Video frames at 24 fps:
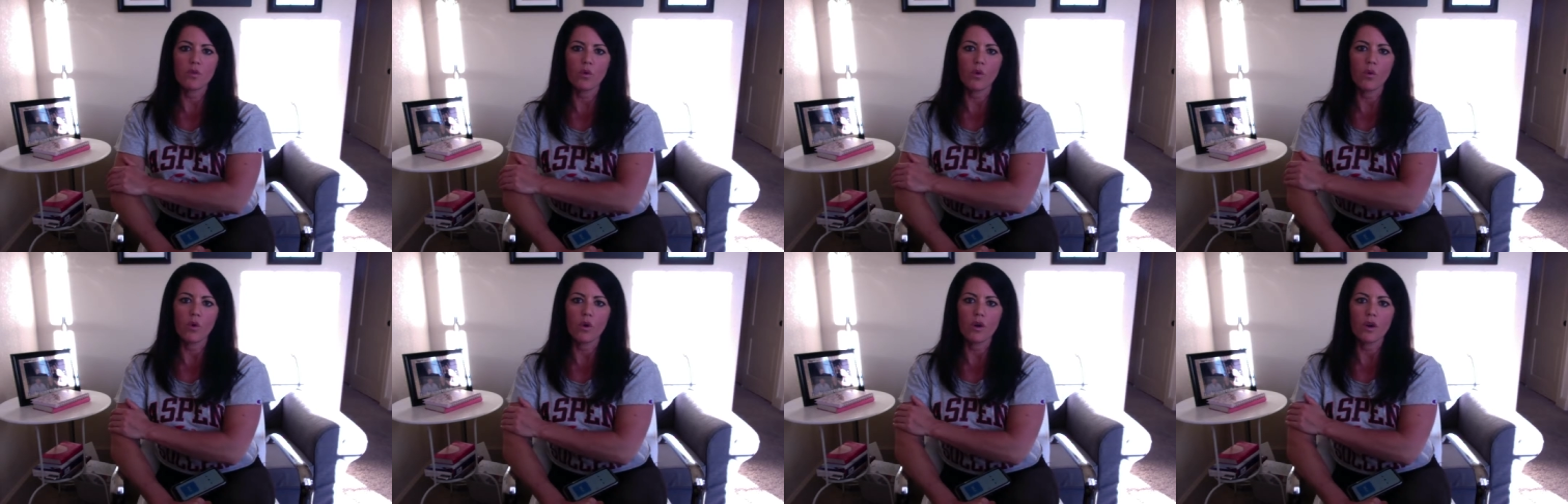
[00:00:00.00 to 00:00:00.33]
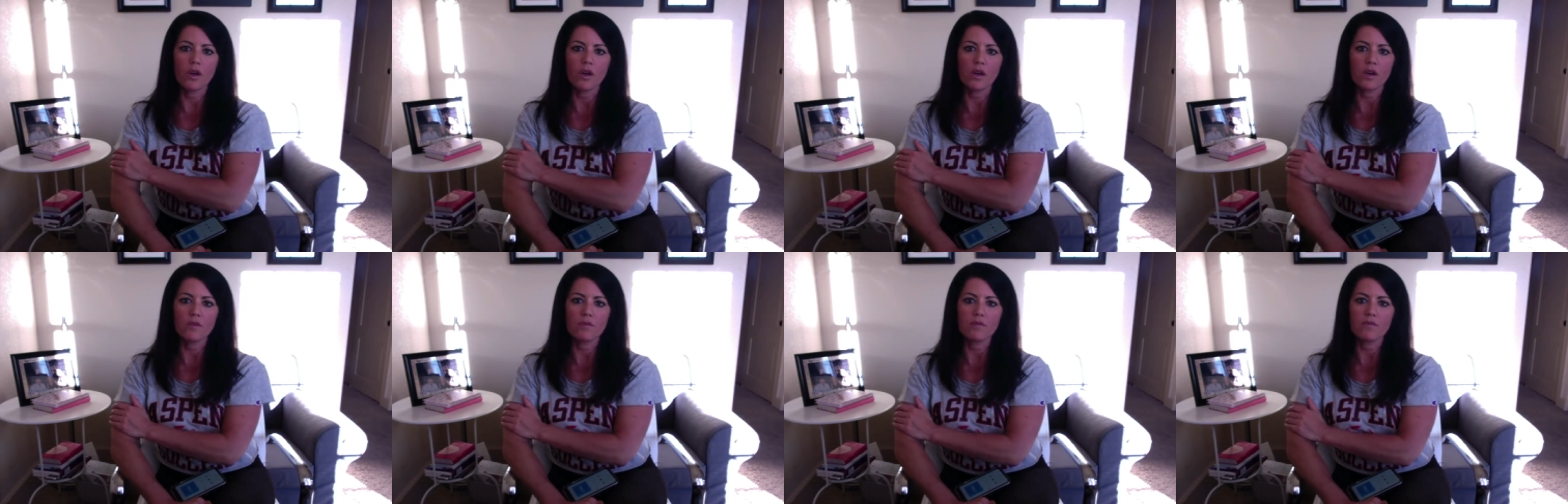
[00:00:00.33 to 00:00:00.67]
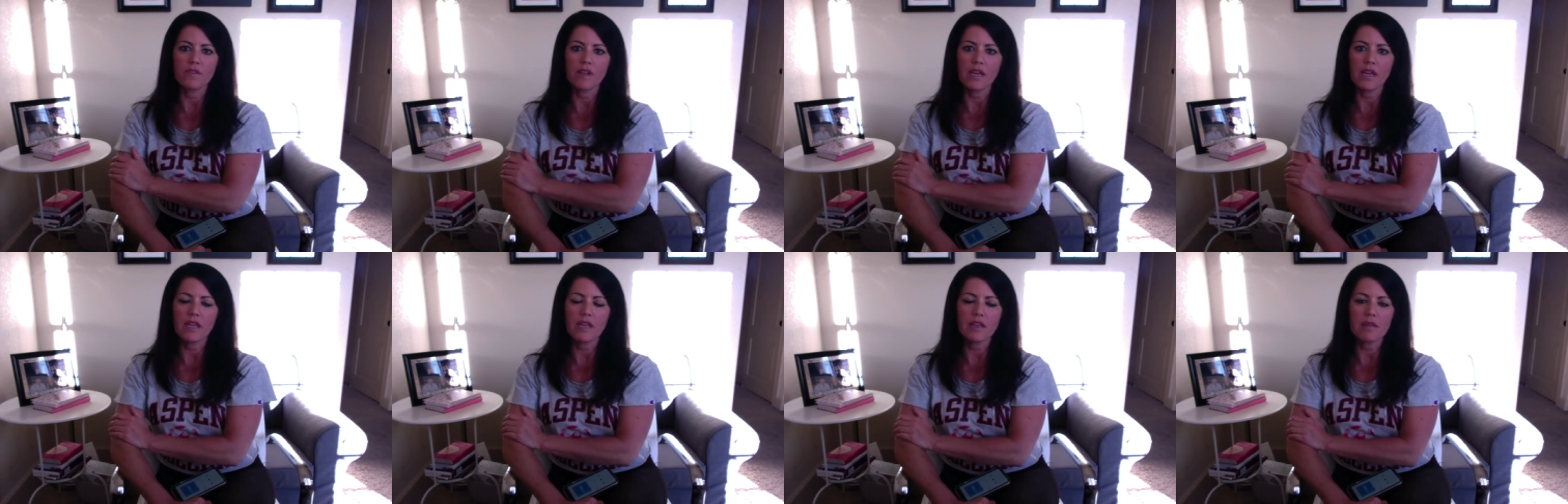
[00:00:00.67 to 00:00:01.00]
or
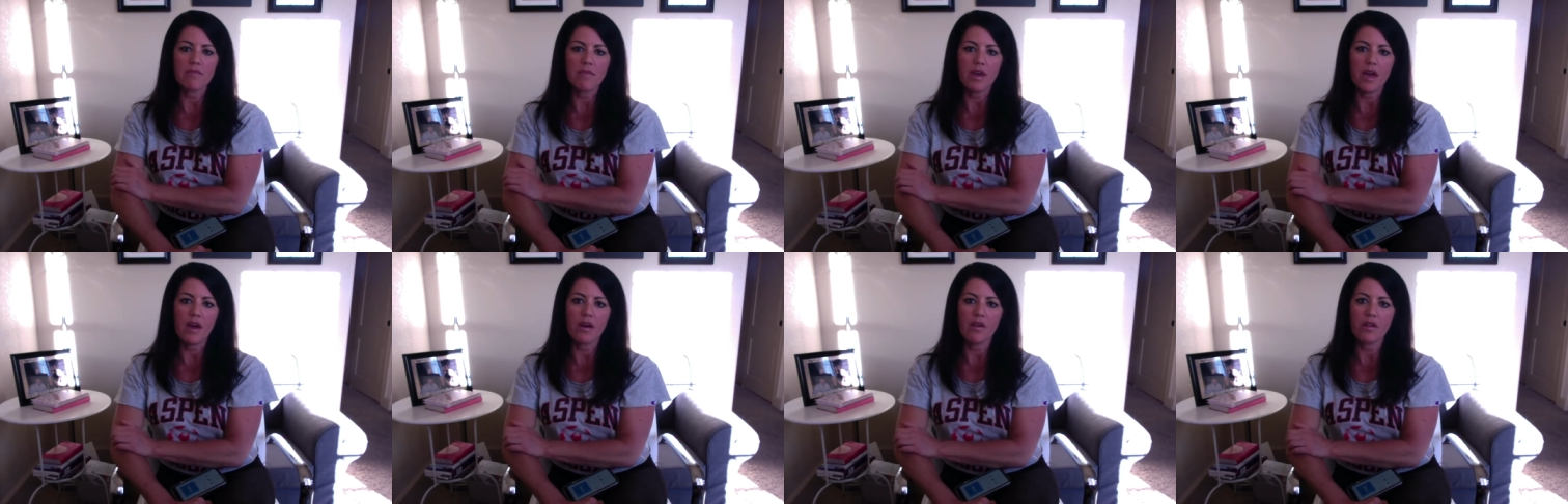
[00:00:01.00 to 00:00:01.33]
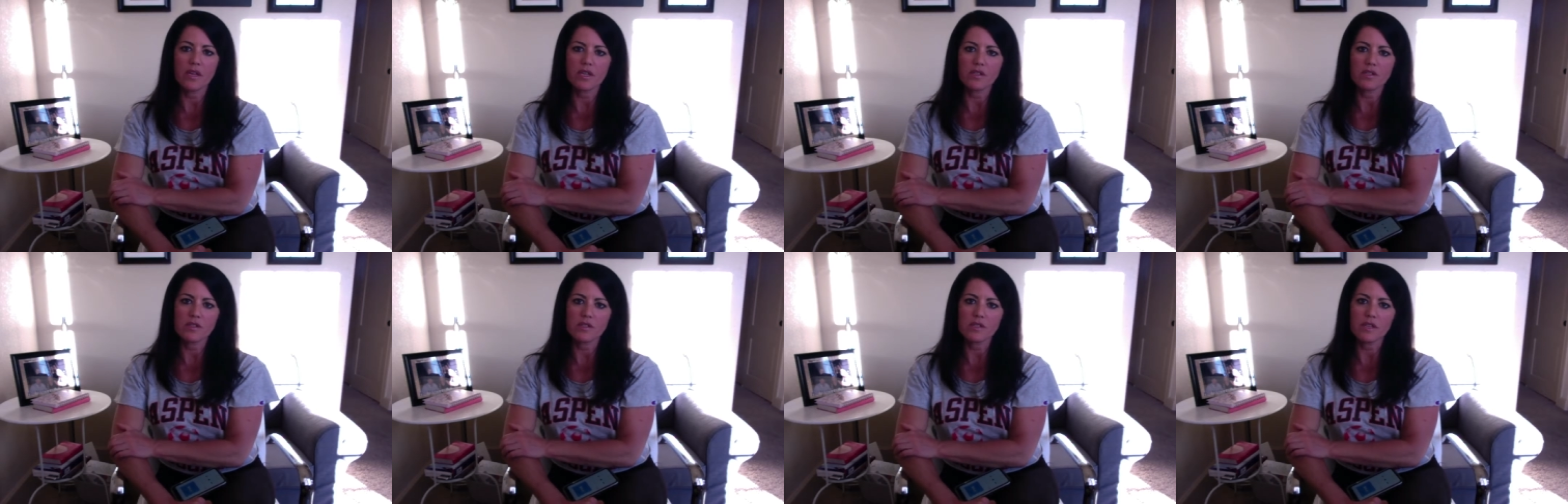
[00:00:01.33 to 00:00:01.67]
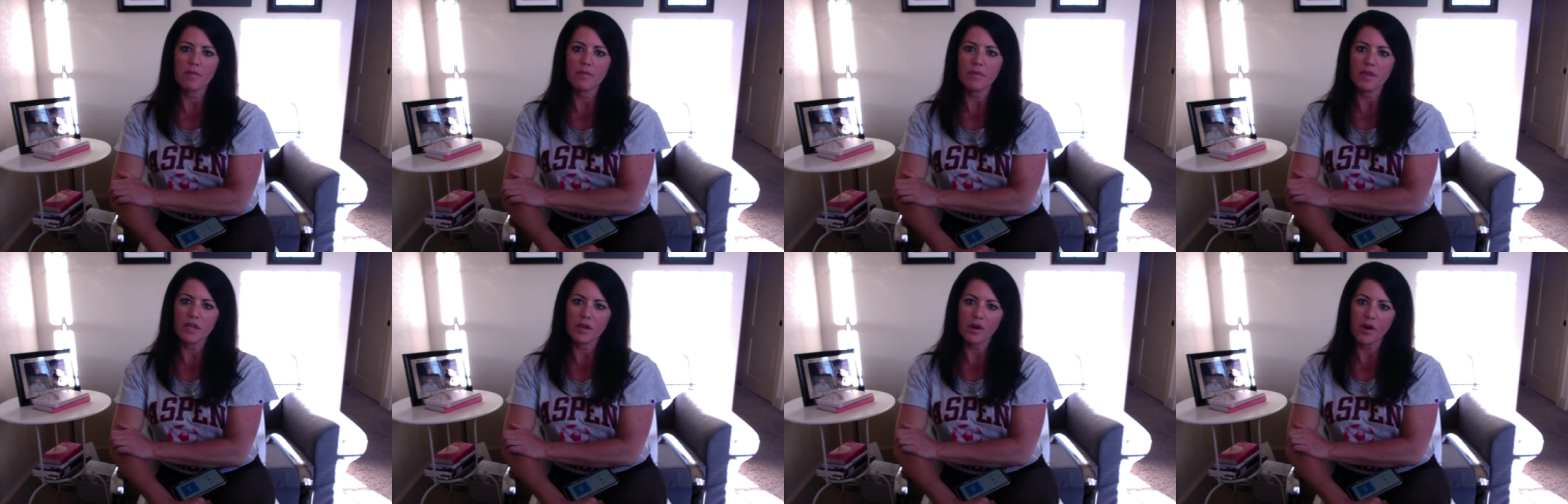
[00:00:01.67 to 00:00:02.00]
via email, and just
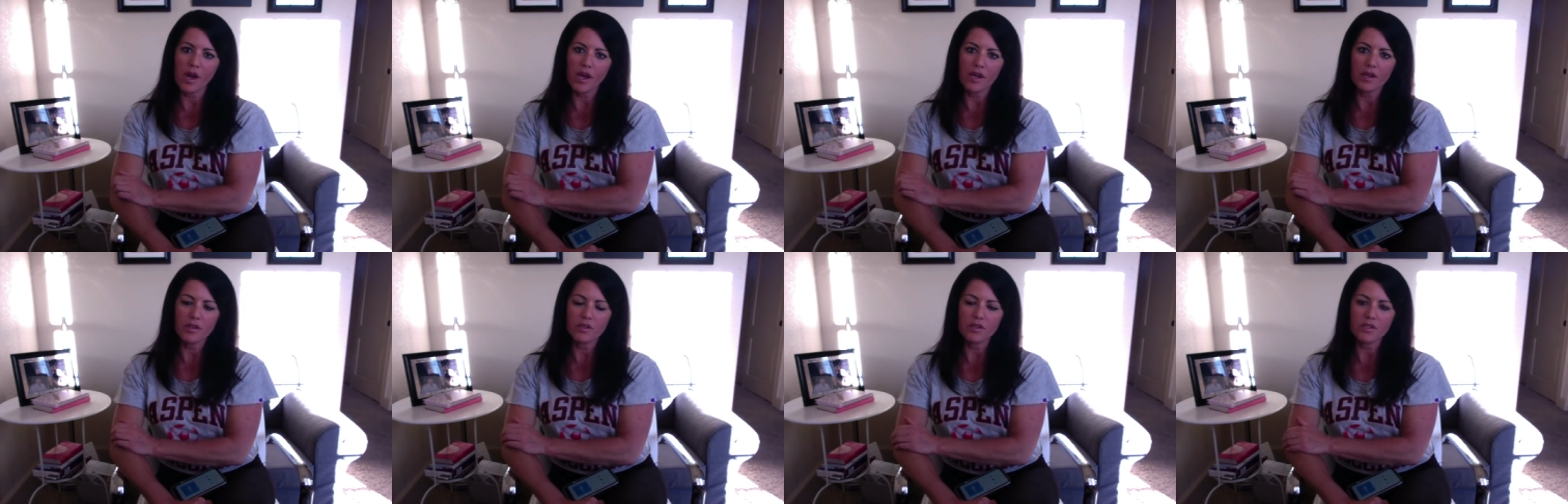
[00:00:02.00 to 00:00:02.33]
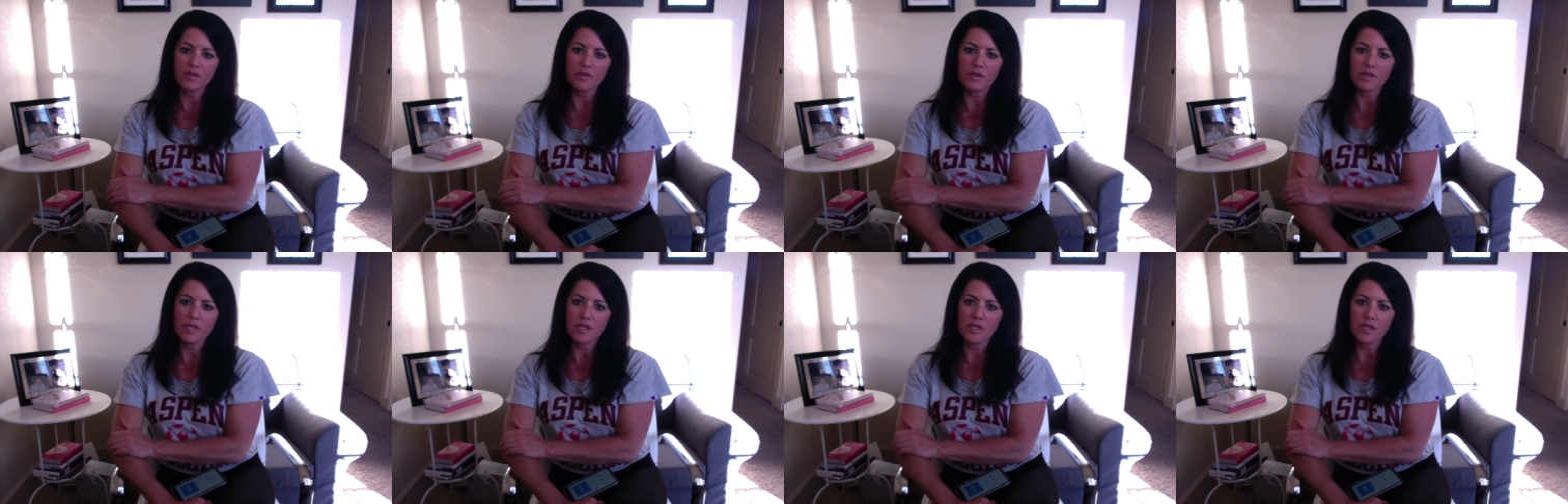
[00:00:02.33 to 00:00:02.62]
let me know how you're doing.